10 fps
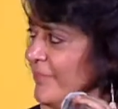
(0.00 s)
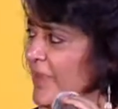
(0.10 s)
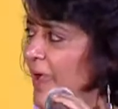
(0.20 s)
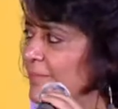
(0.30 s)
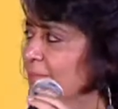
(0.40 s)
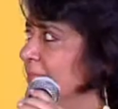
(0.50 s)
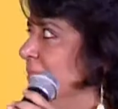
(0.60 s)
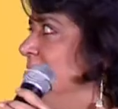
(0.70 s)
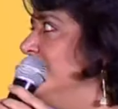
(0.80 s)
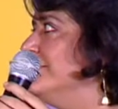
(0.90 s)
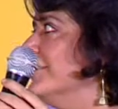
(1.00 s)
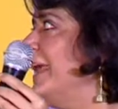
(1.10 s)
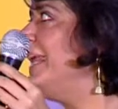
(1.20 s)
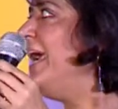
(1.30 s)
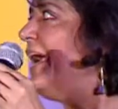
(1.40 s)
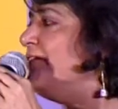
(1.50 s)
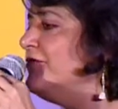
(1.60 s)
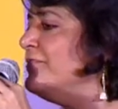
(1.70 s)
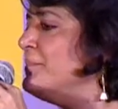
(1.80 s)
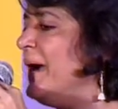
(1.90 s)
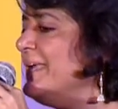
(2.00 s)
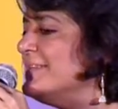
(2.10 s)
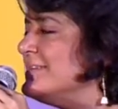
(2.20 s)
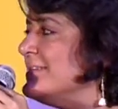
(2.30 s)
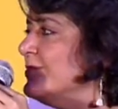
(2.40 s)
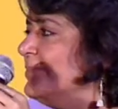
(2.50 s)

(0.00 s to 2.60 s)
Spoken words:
Yeah. Can I have the mics?